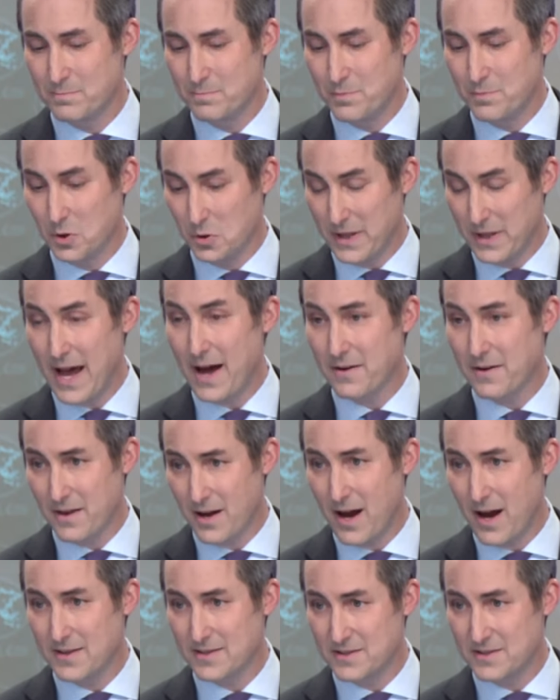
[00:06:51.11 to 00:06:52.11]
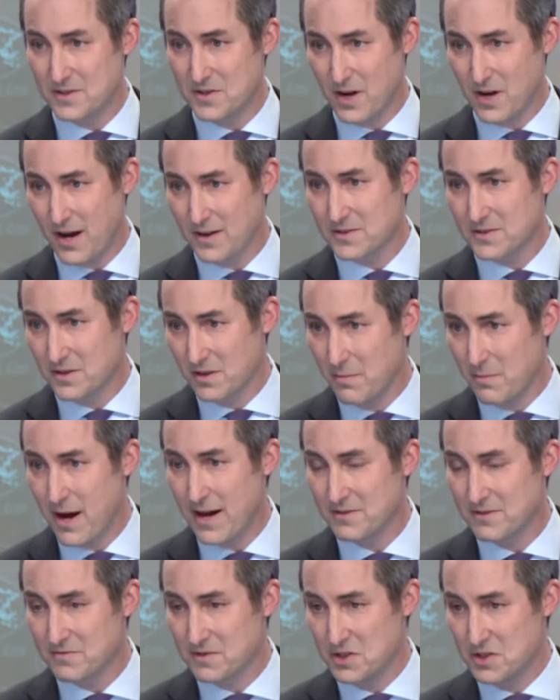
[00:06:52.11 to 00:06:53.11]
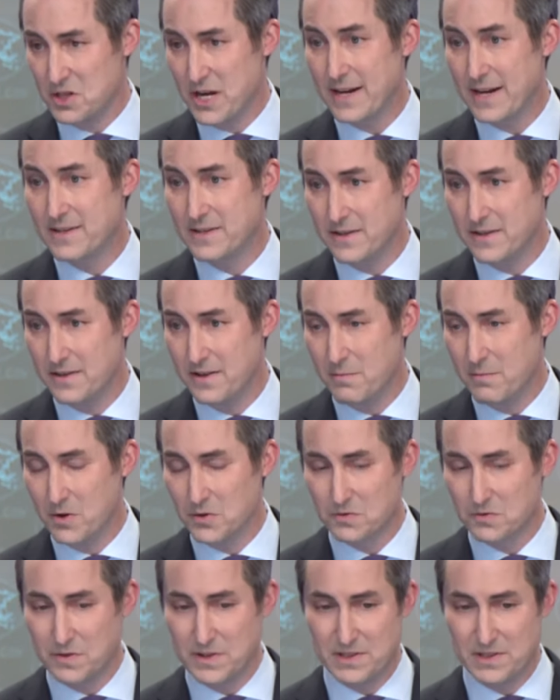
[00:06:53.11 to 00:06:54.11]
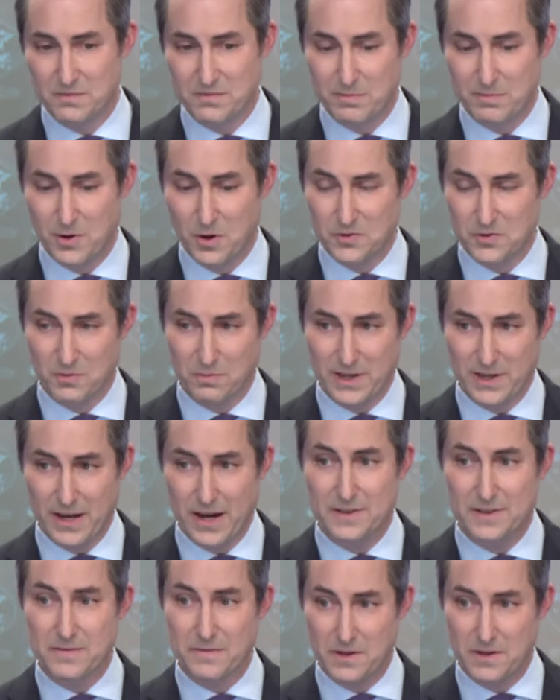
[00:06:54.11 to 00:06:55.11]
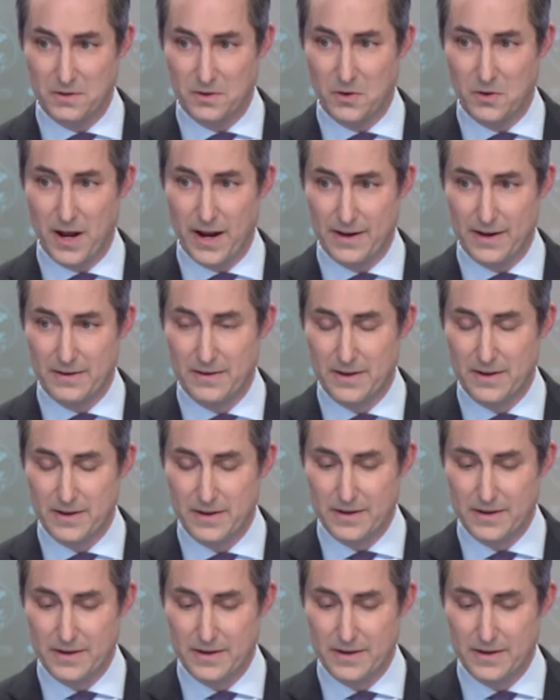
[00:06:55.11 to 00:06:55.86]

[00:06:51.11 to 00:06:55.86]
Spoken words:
pulled out of the hostage talks, or Hamas rejected the most recent proposal because of the United